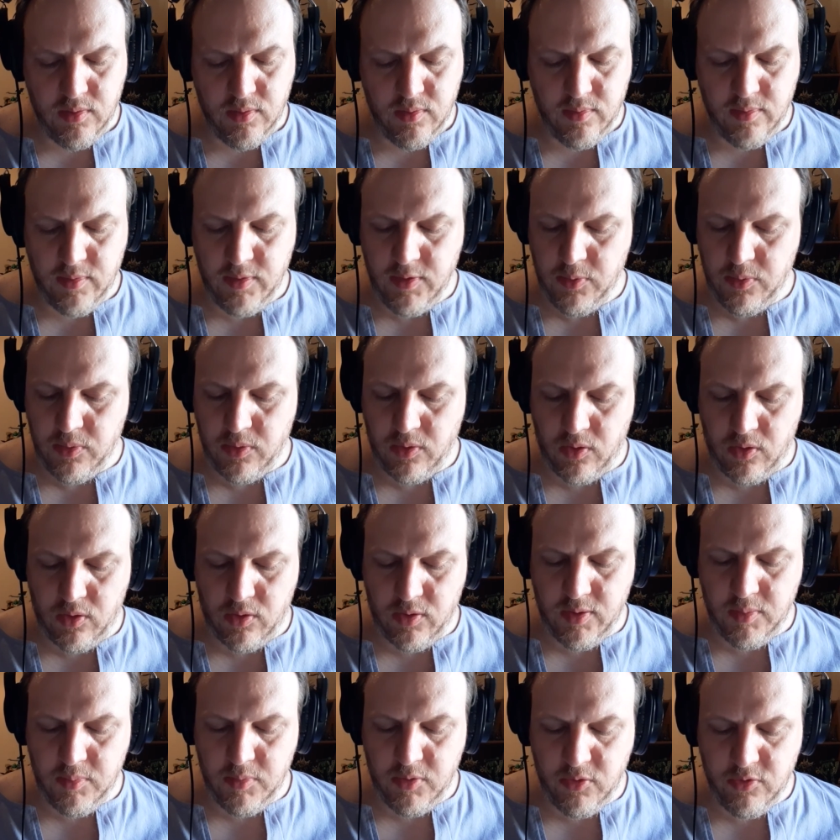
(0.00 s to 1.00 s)
They were all
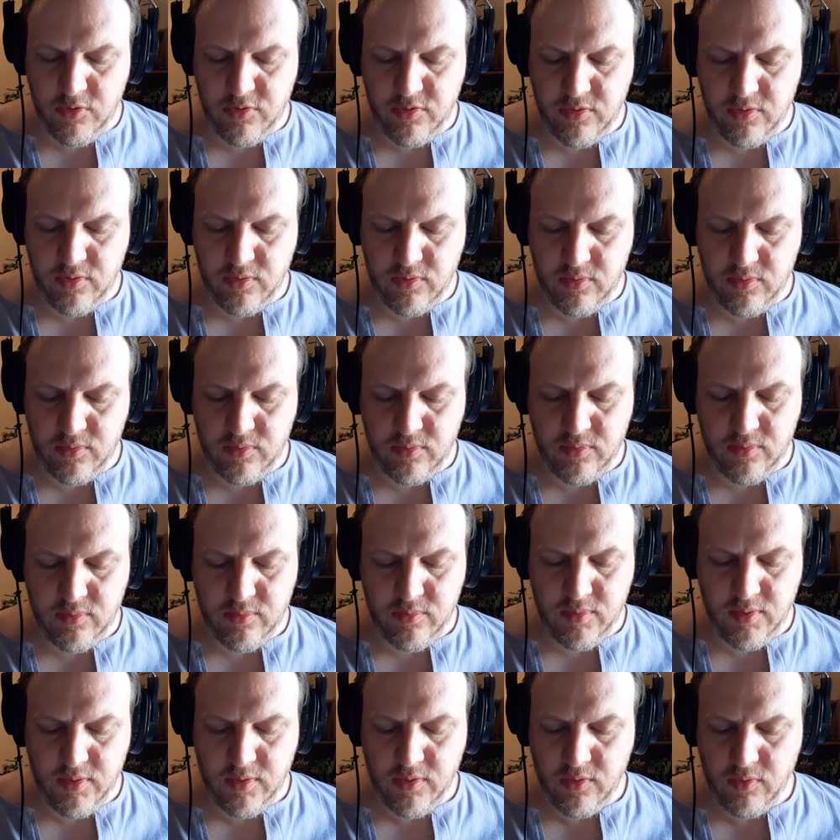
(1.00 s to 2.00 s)
emotional
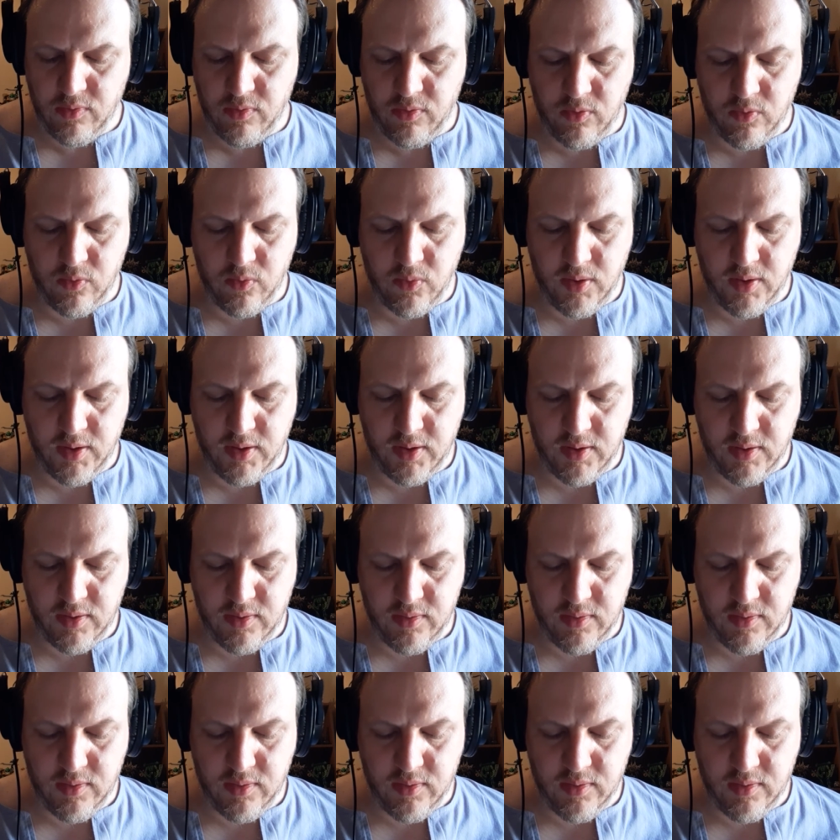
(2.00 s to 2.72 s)
in their own way.